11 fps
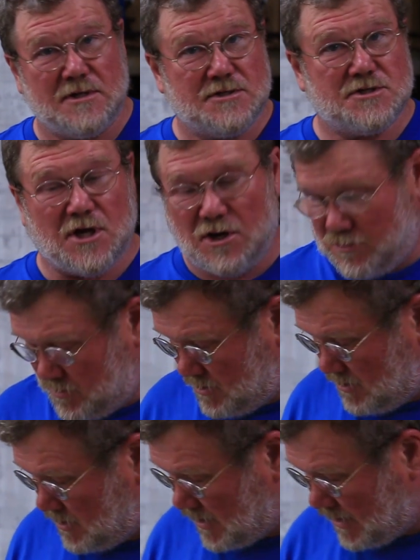So
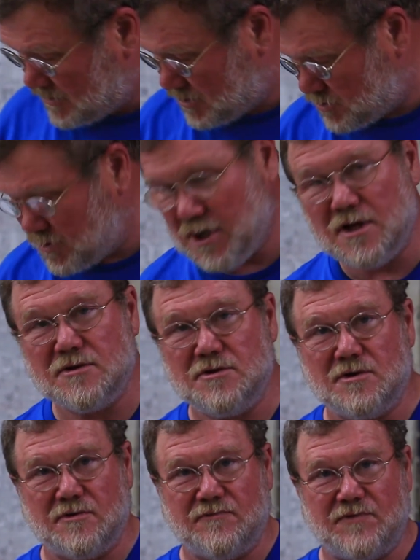you got the drill,
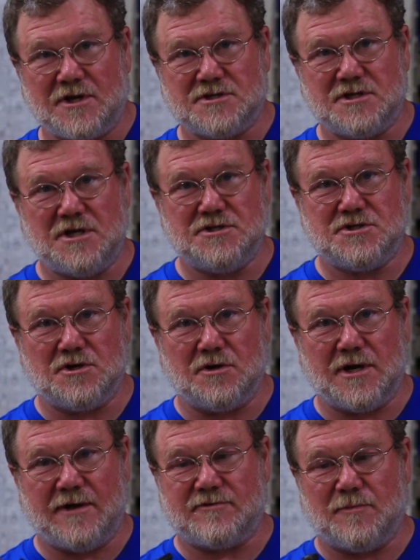you can fix these, you
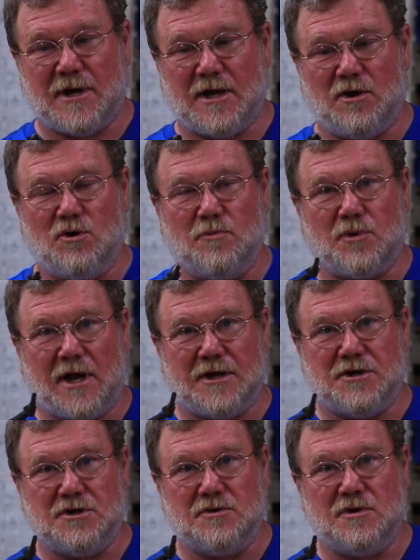don't have to buy a whole
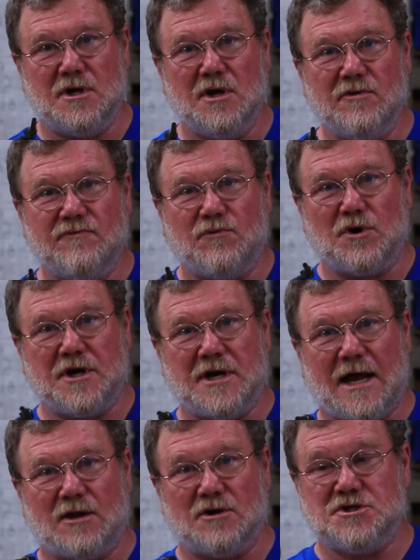brand new
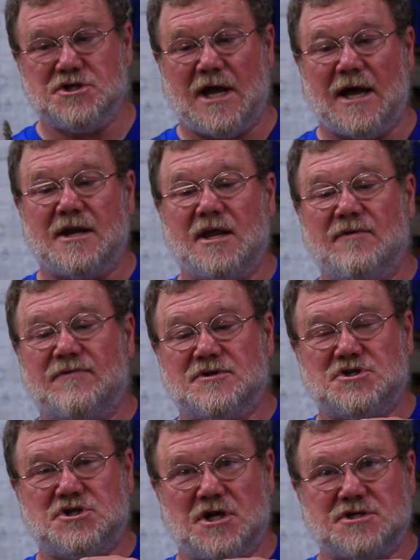$40 jet if
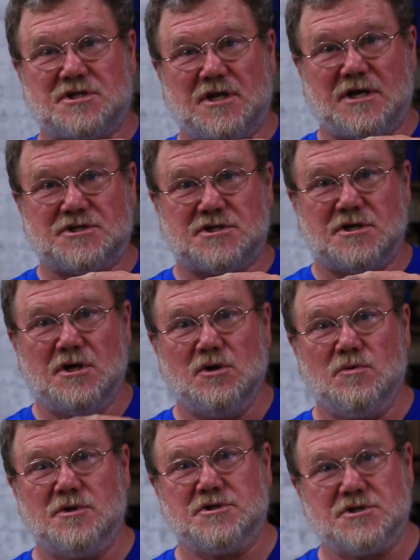it's just this,
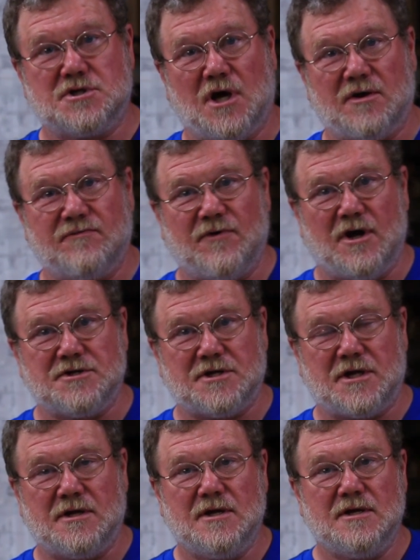which has gone faulty.